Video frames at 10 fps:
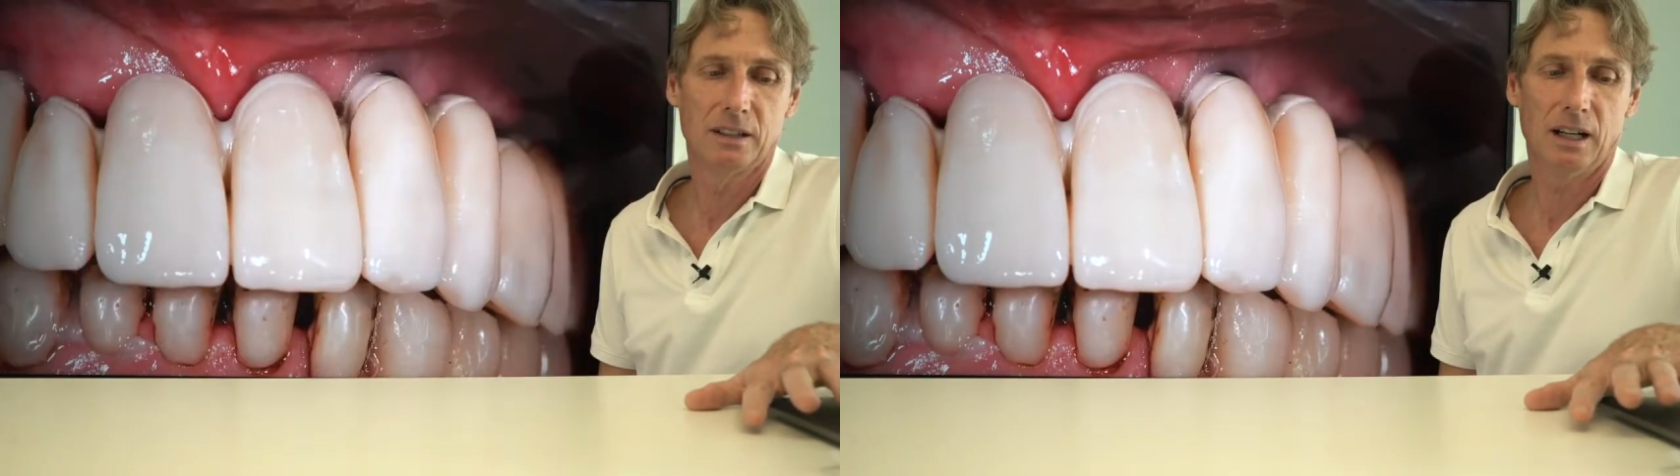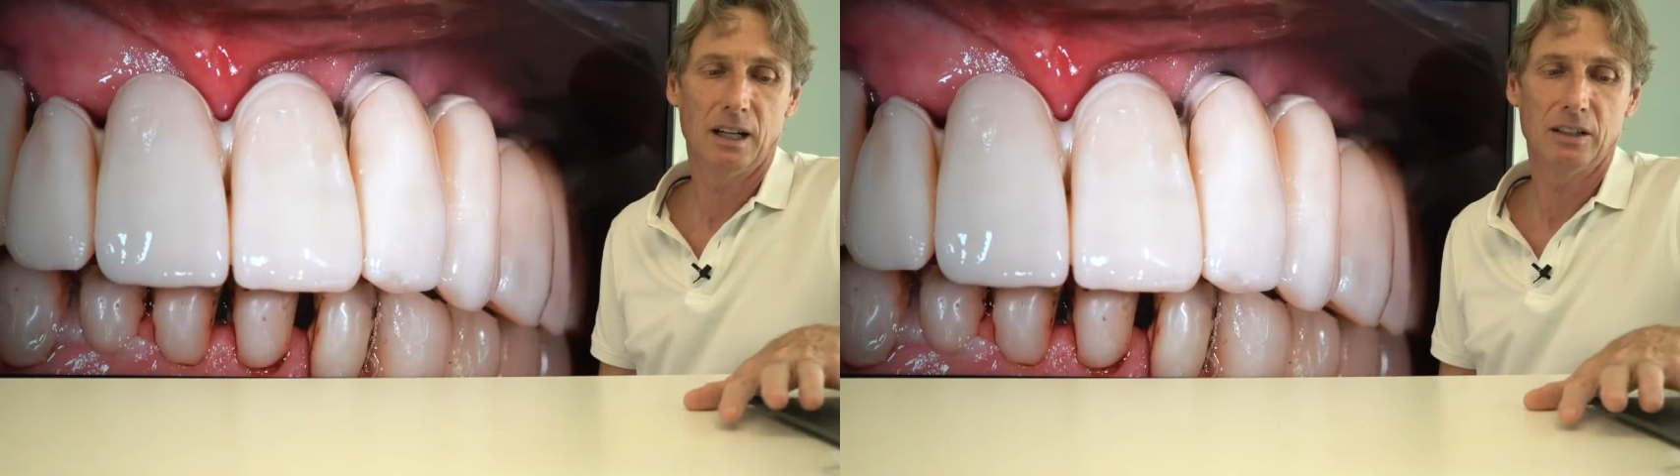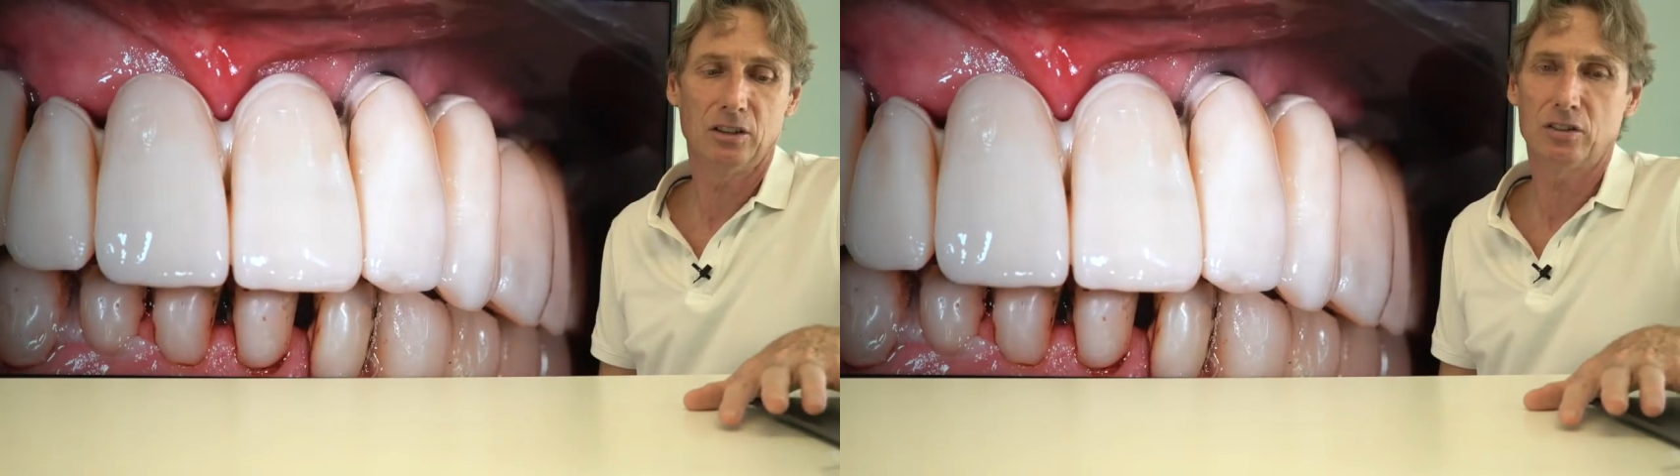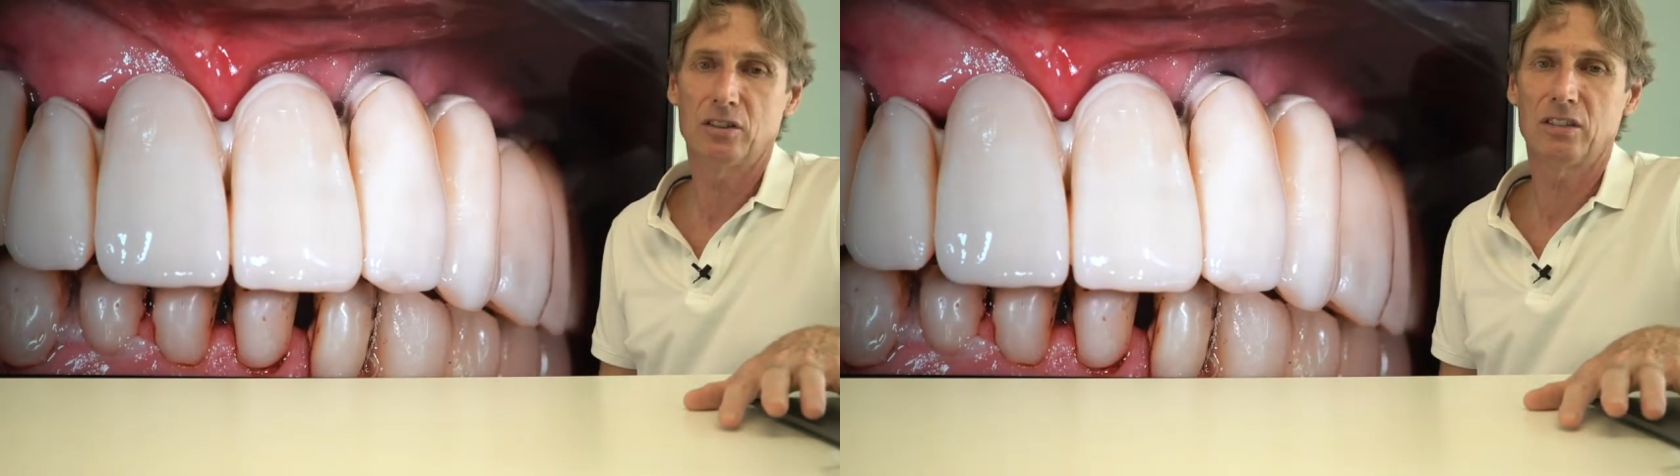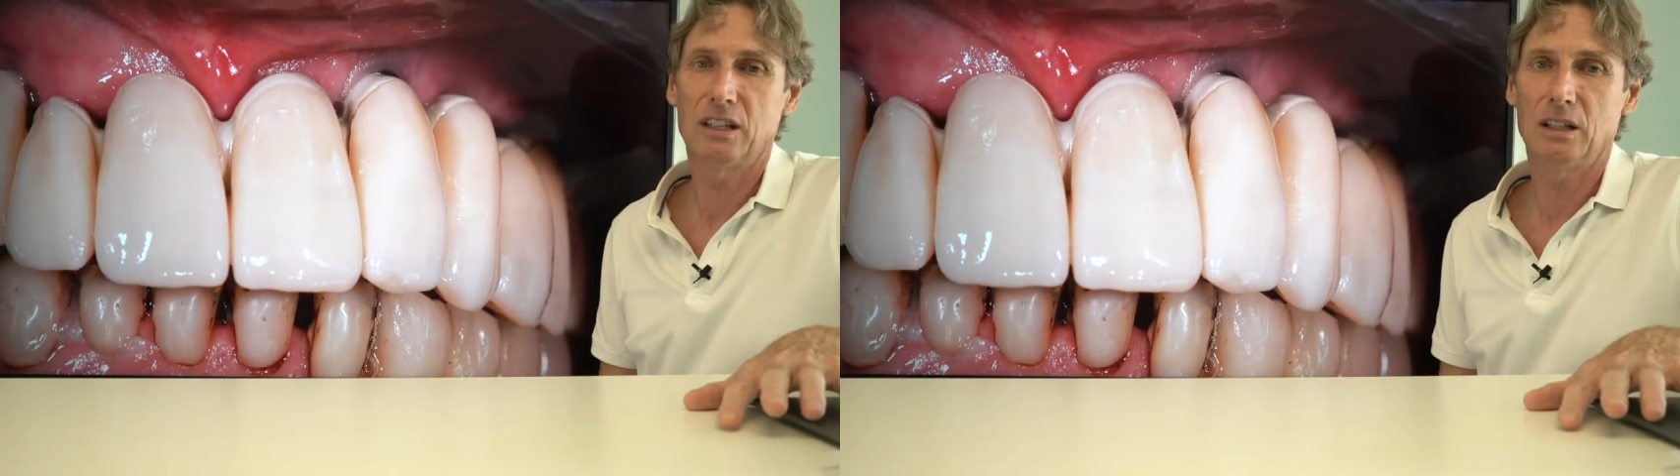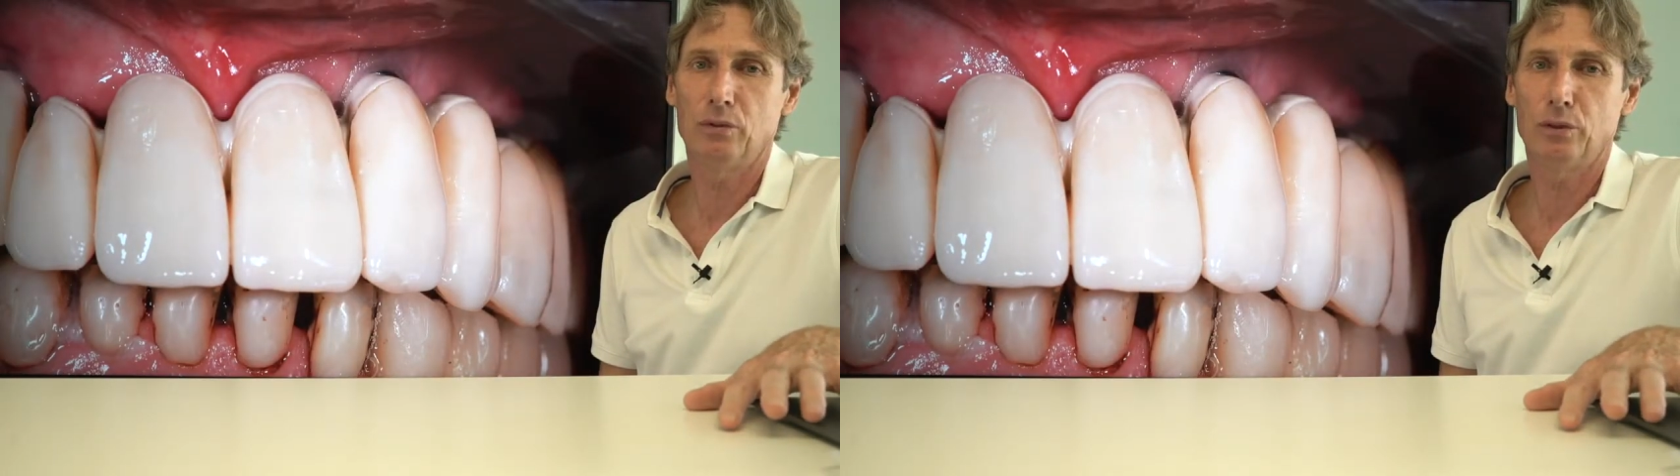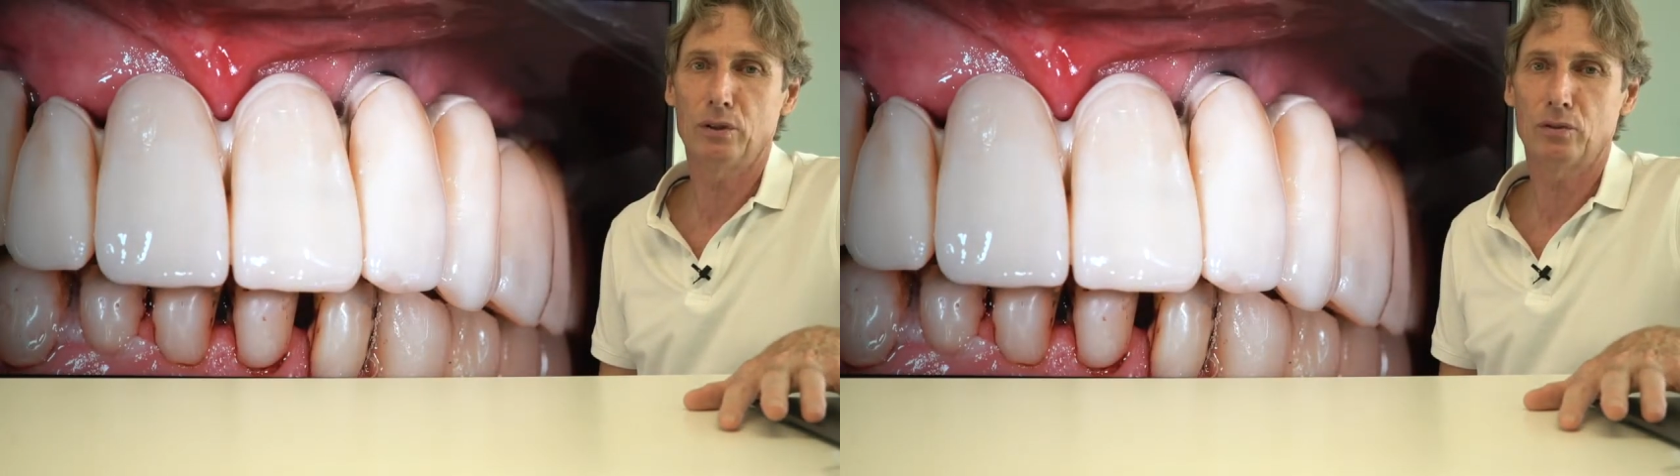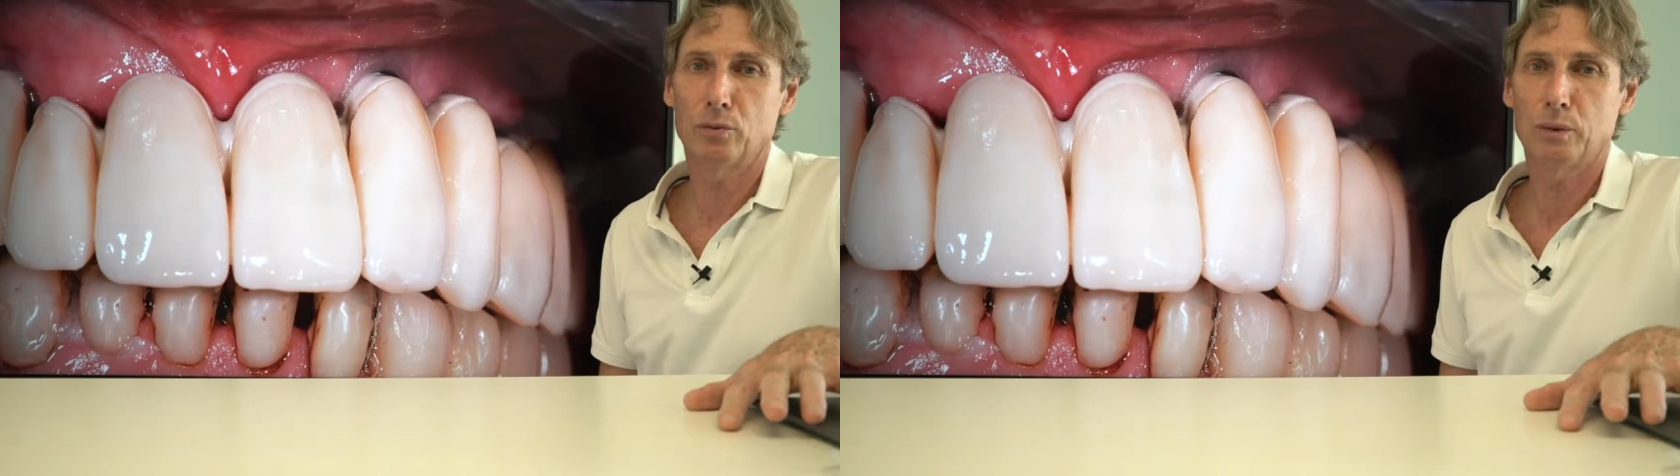and you see if we
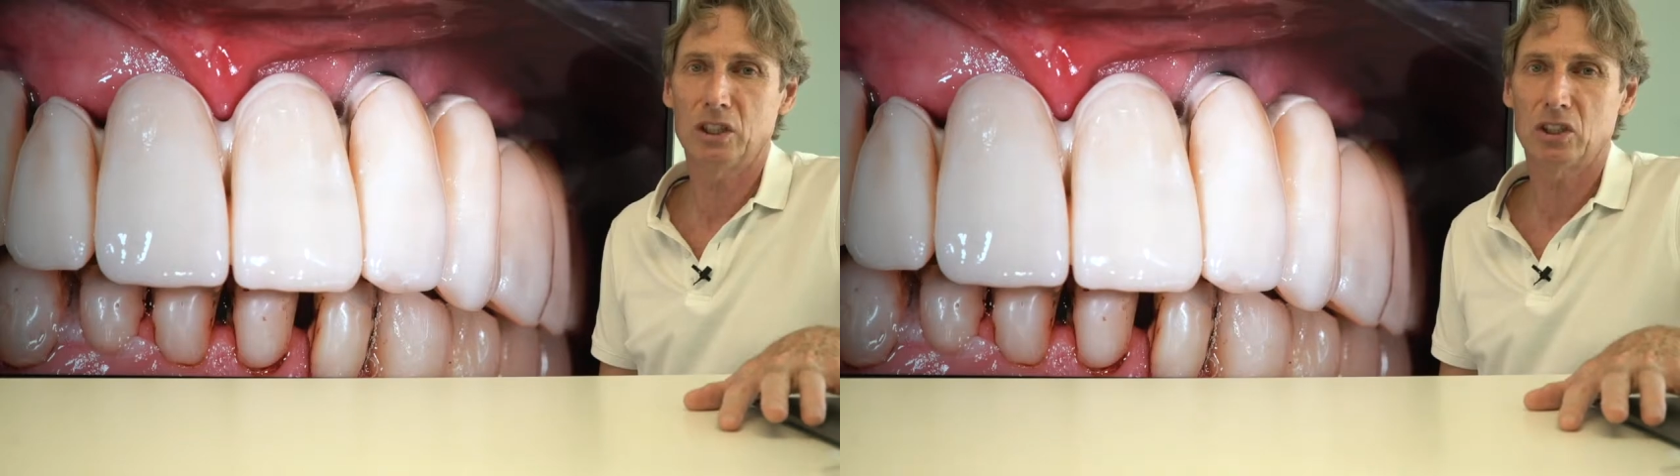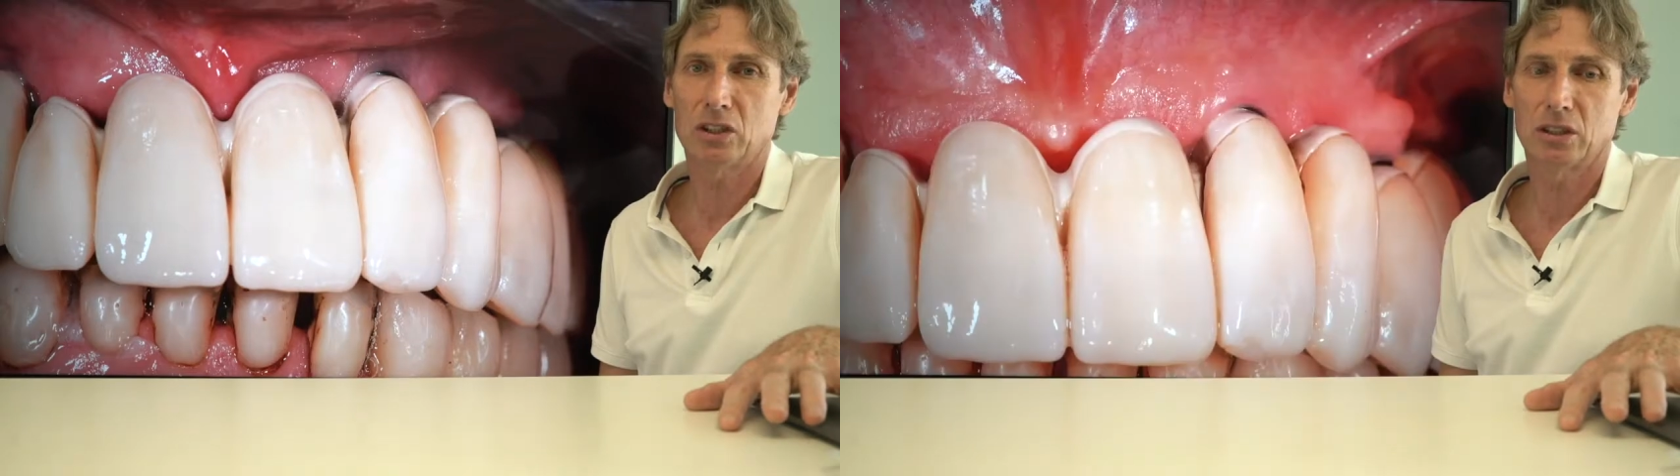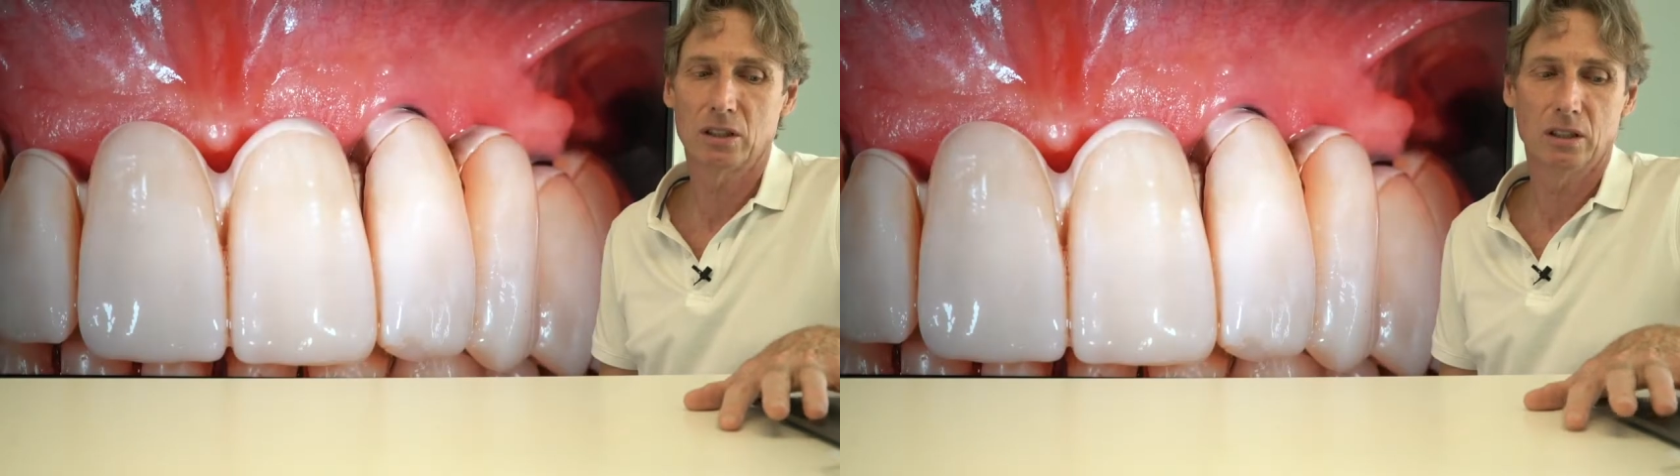switch